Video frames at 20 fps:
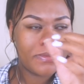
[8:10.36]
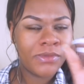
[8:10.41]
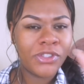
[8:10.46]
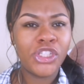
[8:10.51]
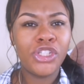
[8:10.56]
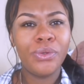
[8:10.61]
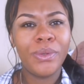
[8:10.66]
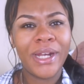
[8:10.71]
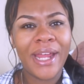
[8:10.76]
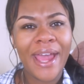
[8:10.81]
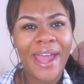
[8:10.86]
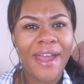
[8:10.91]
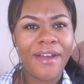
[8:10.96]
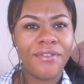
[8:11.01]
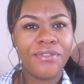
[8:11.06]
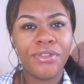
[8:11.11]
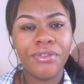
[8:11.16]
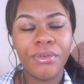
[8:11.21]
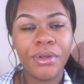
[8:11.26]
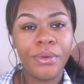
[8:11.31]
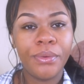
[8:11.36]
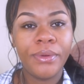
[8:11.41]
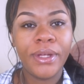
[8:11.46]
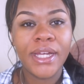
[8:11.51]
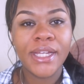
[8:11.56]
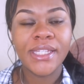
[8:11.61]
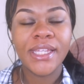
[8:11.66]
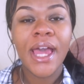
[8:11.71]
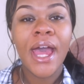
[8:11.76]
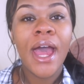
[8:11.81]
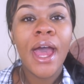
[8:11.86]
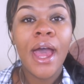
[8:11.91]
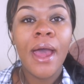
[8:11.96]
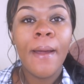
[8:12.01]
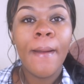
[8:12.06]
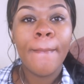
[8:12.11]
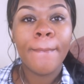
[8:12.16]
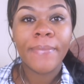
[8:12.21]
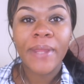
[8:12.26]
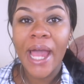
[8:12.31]
two and a half, three weeks,
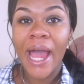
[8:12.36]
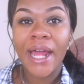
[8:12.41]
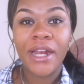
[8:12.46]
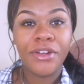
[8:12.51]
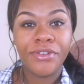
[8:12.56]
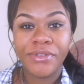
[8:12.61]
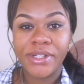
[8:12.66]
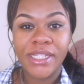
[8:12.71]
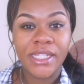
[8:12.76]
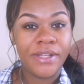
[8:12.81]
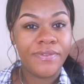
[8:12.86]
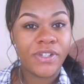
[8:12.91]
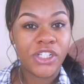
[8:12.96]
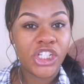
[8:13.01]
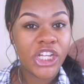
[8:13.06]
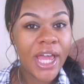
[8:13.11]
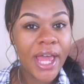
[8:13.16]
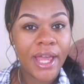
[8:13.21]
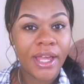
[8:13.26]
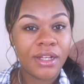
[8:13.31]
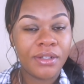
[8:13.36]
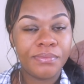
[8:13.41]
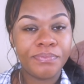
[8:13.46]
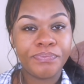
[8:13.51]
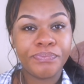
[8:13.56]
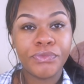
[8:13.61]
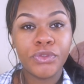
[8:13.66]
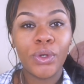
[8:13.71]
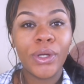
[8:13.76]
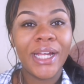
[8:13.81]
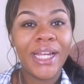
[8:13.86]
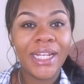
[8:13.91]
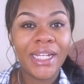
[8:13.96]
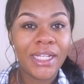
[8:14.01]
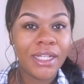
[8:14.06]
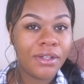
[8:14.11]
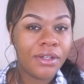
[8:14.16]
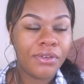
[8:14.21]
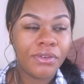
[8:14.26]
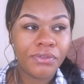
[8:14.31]
I didn't receive a check or
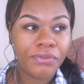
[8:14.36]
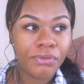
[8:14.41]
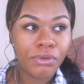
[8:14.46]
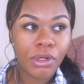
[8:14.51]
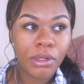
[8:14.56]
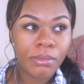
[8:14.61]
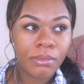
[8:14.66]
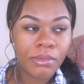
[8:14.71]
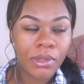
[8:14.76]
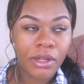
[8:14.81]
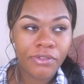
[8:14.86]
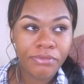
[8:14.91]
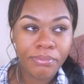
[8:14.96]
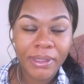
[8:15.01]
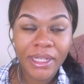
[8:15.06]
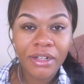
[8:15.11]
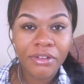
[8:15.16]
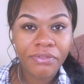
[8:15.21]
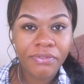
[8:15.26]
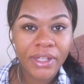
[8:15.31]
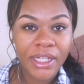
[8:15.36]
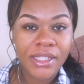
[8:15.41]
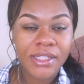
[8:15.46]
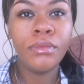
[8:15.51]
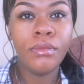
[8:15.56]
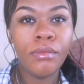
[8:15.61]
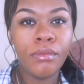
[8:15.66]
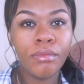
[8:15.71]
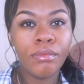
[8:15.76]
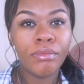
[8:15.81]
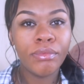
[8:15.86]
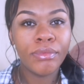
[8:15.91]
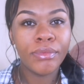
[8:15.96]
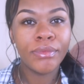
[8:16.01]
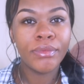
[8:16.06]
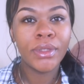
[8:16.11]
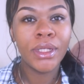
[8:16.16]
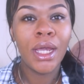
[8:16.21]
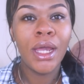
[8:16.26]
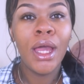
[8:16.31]
any form of benefits.
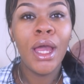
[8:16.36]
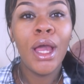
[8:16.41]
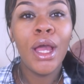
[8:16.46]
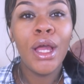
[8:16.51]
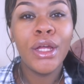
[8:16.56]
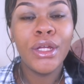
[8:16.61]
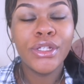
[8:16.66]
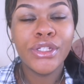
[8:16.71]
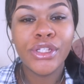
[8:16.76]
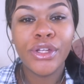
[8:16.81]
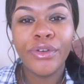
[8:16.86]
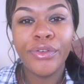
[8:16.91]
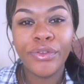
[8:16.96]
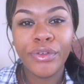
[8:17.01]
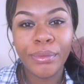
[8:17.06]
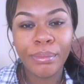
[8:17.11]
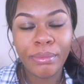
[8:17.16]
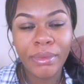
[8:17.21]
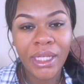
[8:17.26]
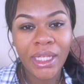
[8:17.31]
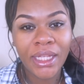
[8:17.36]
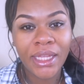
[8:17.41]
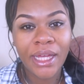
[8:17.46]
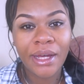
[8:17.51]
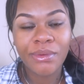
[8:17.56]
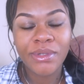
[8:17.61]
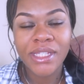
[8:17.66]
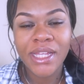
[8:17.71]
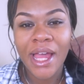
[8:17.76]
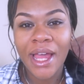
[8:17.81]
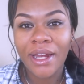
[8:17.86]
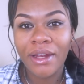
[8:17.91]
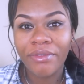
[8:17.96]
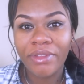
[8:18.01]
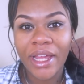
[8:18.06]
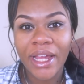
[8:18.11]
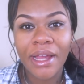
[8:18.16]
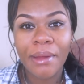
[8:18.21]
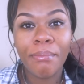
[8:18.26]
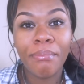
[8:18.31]
So for me, that was kind of
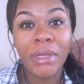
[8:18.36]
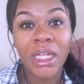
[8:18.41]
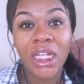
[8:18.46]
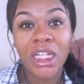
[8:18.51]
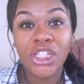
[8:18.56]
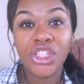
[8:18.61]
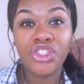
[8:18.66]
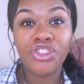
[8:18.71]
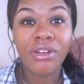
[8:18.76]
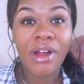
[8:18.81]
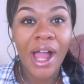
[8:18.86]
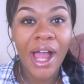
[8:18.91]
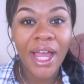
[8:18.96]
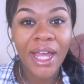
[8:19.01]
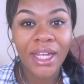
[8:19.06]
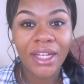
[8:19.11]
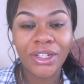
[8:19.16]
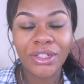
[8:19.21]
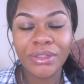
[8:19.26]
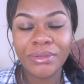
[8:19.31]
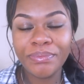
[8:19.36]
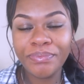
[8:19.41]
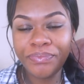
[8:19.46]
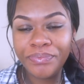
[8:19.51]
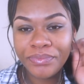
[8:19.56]
like a mini trial